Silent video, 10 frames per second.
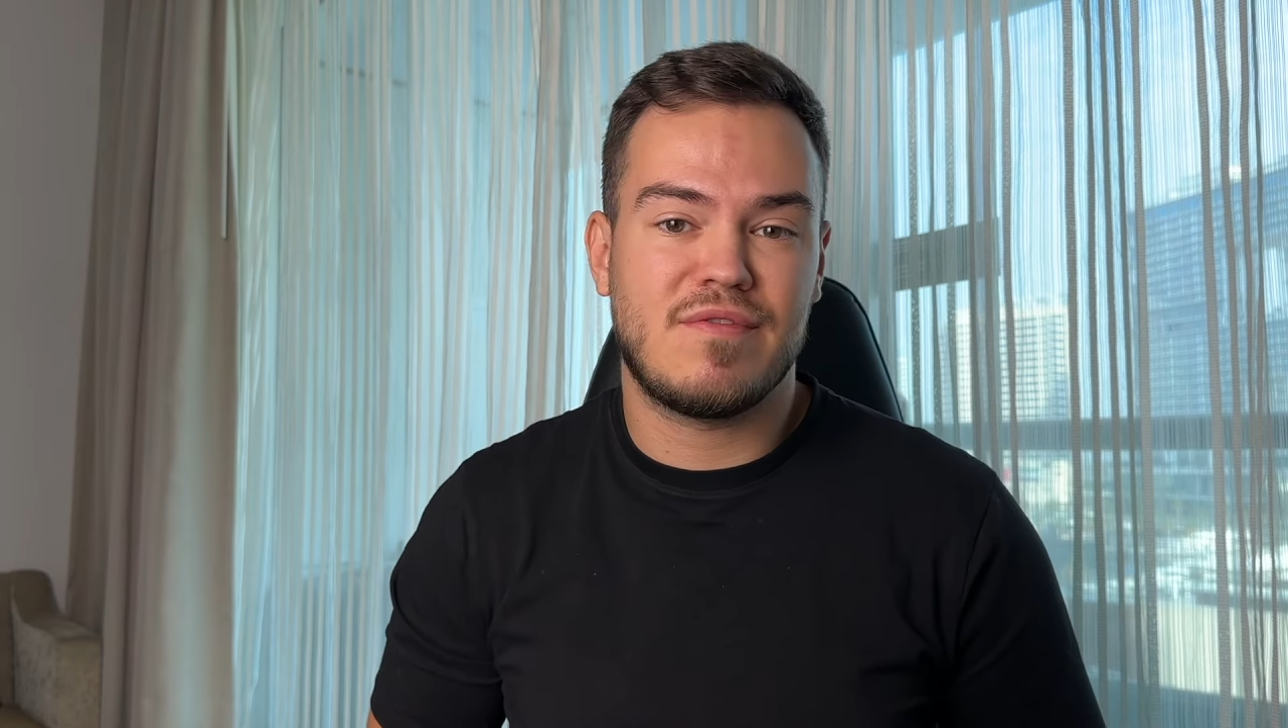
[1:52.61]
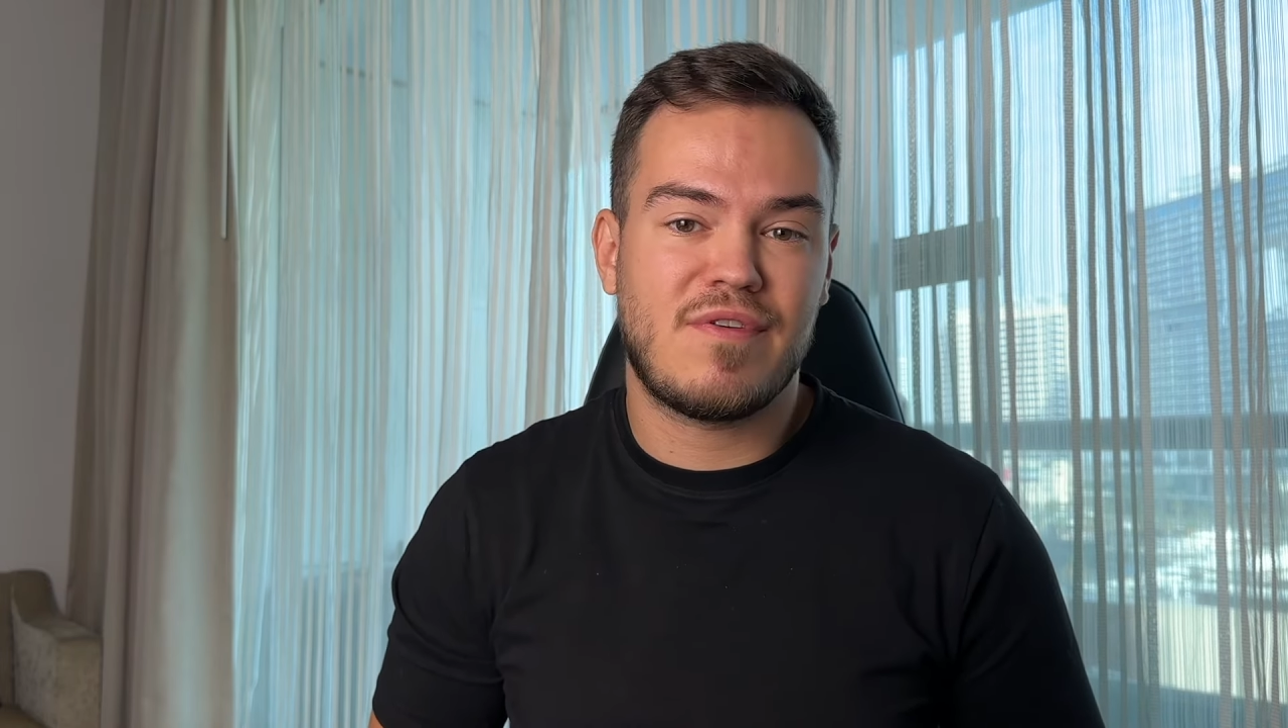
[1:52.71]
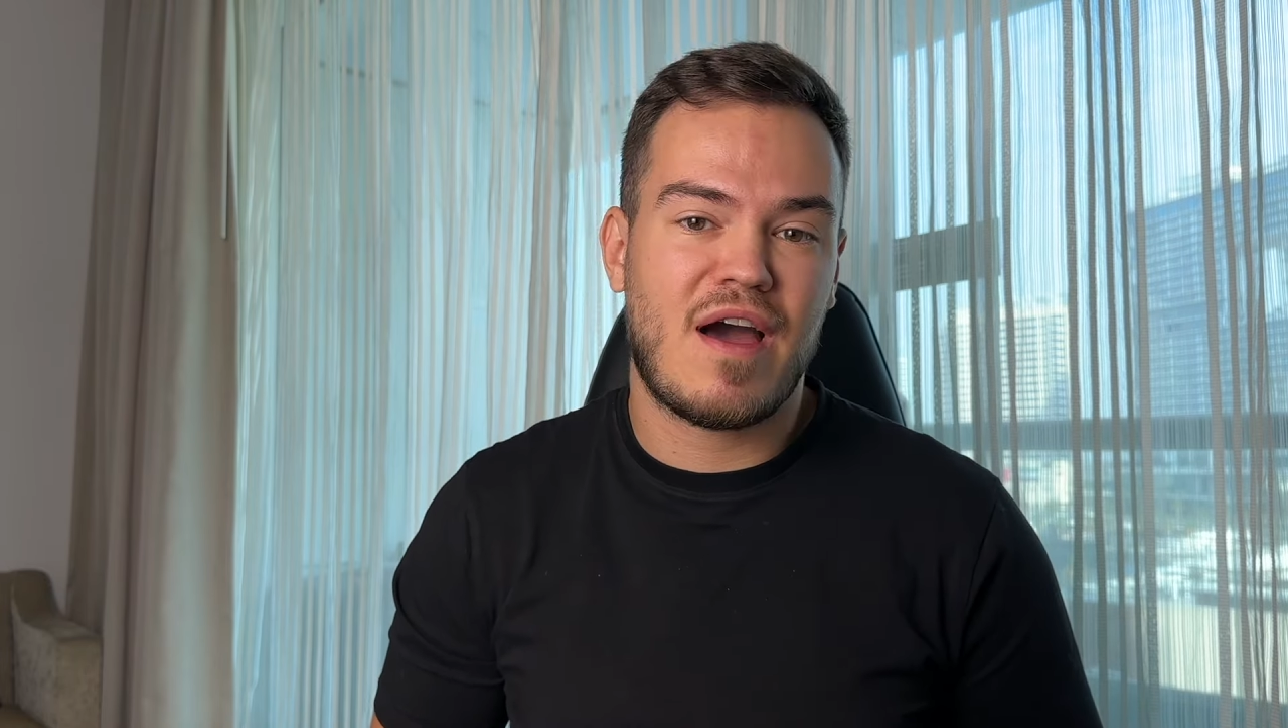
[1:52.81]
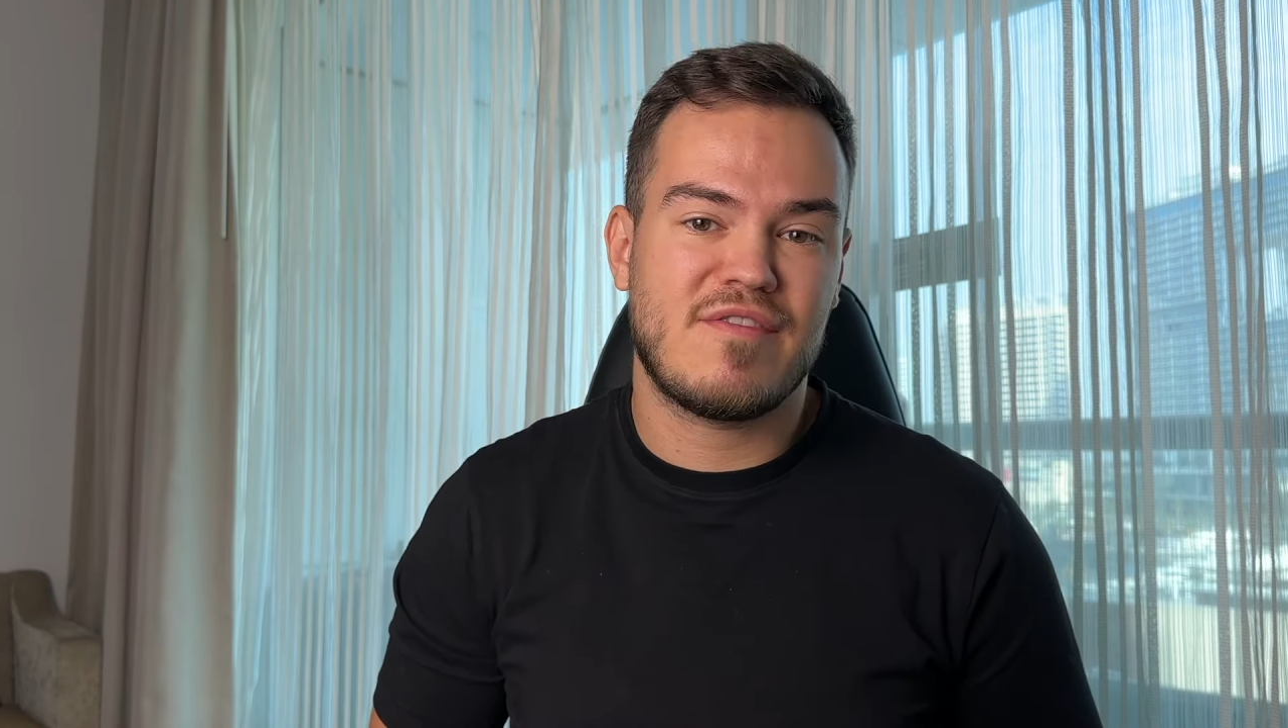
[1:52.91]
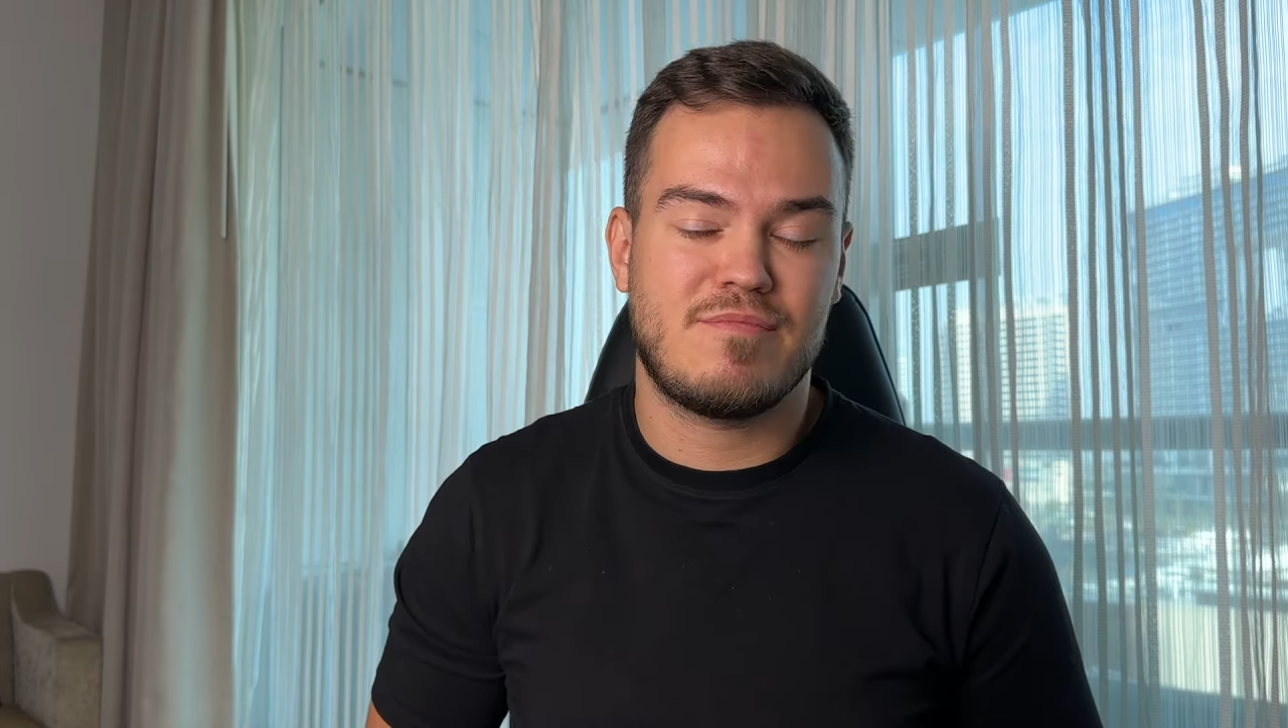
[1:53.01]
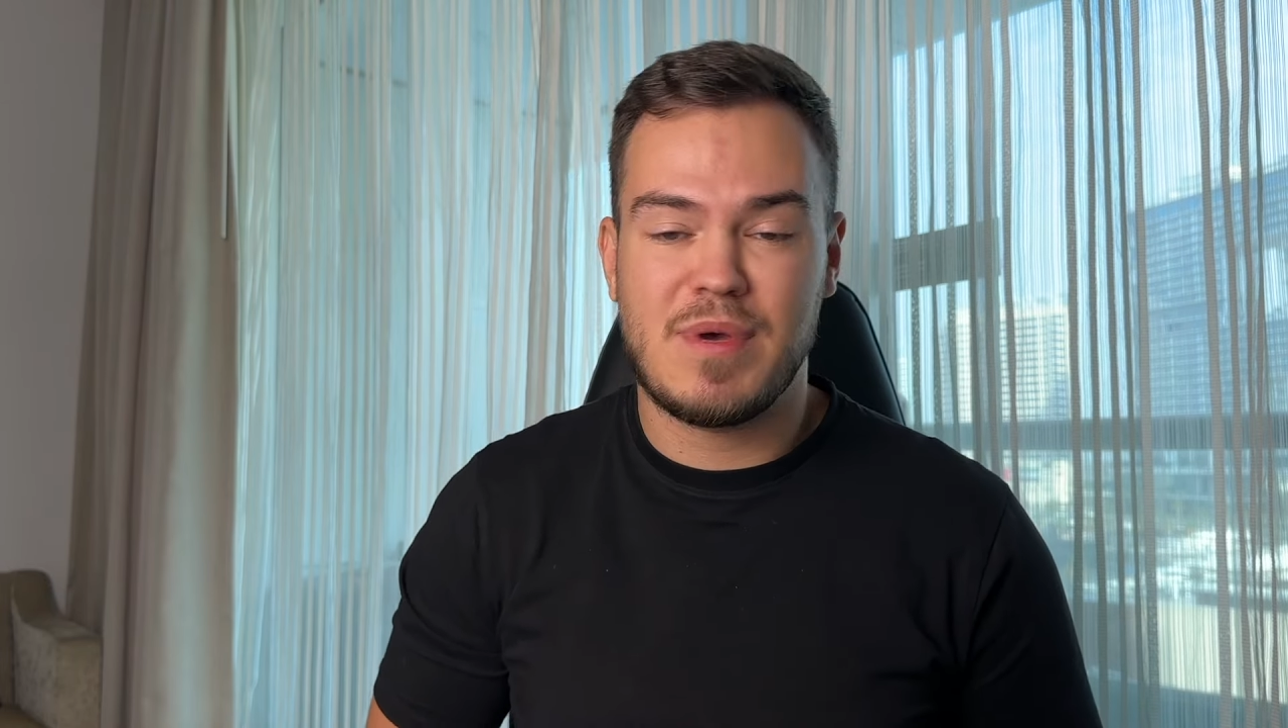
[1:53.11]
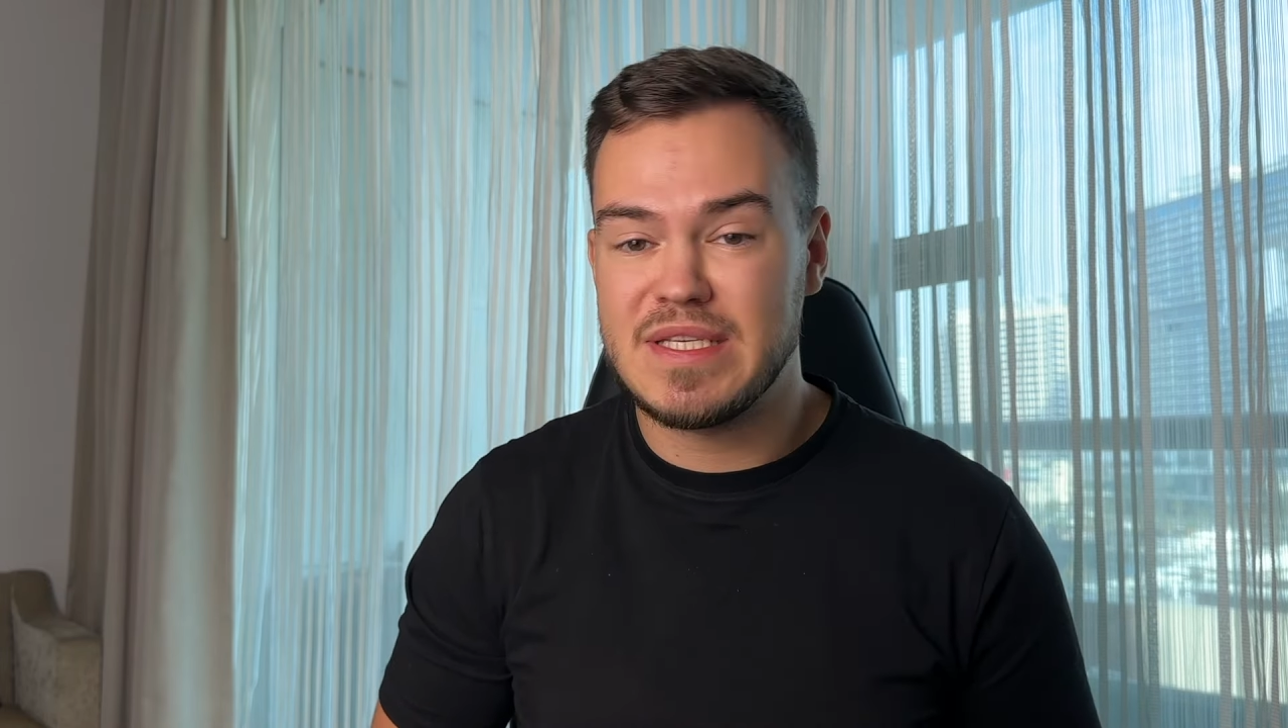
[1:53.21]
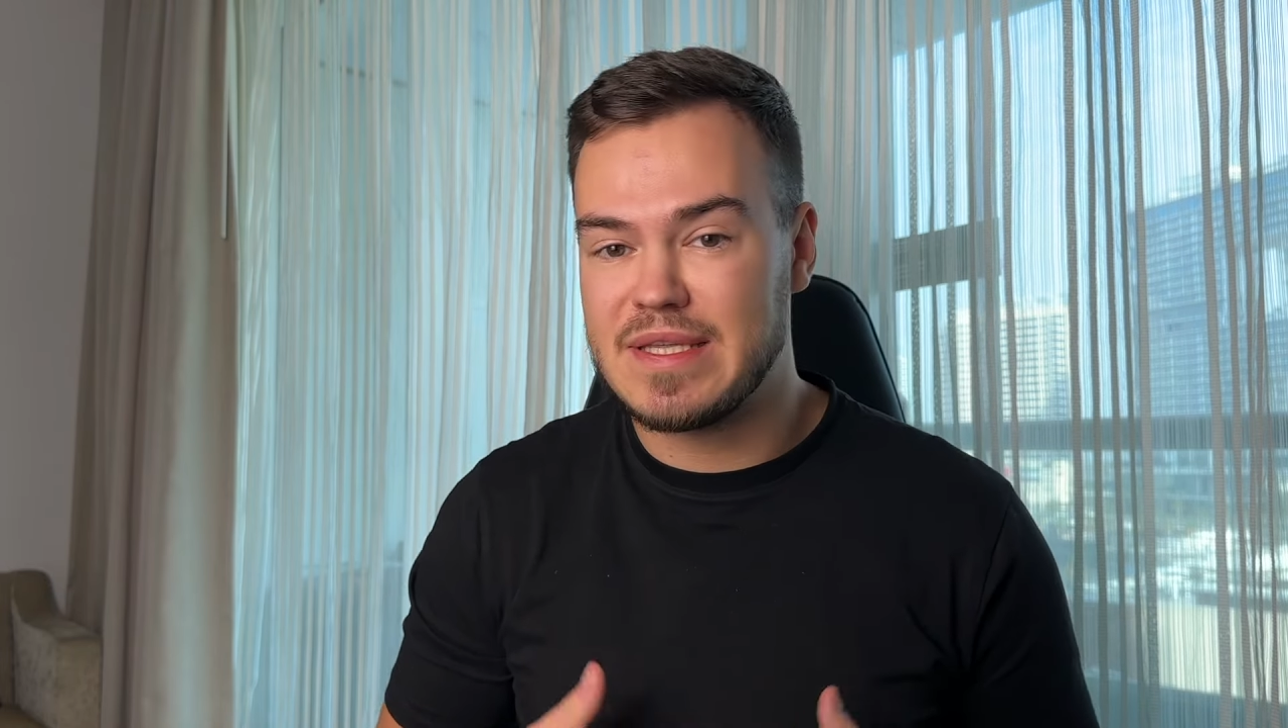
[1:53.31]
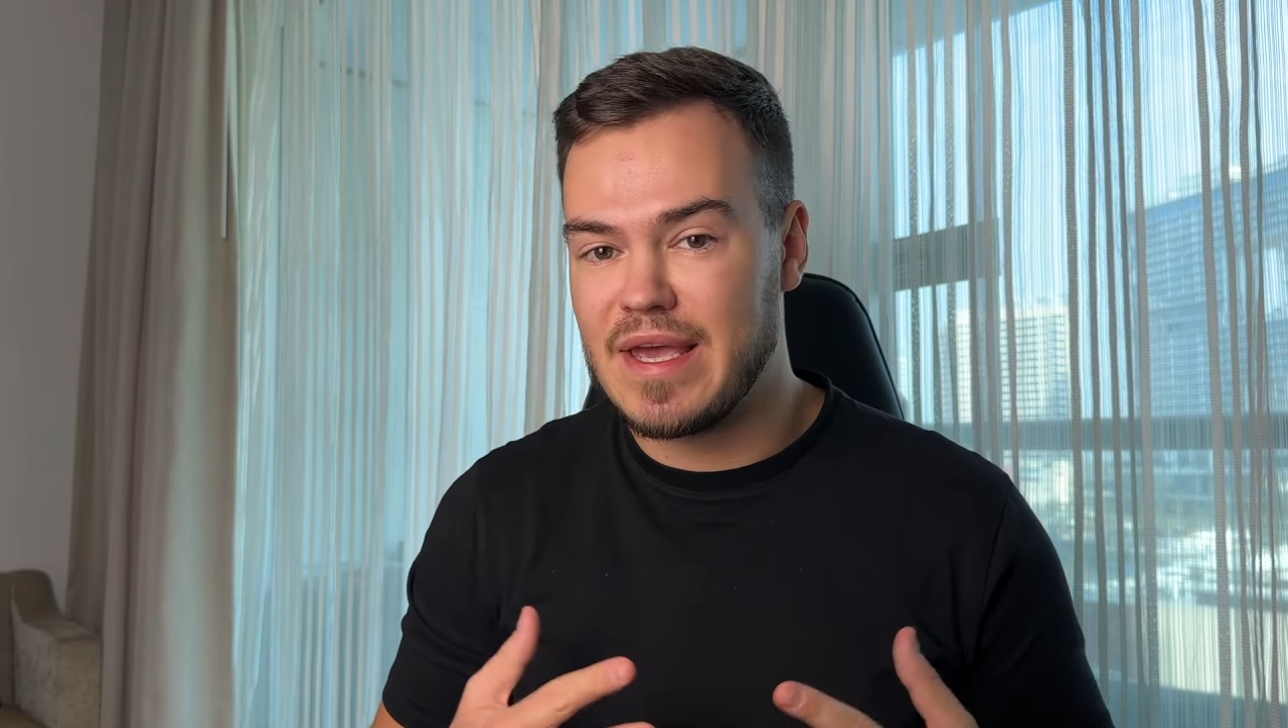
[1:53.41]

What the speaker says: 5 best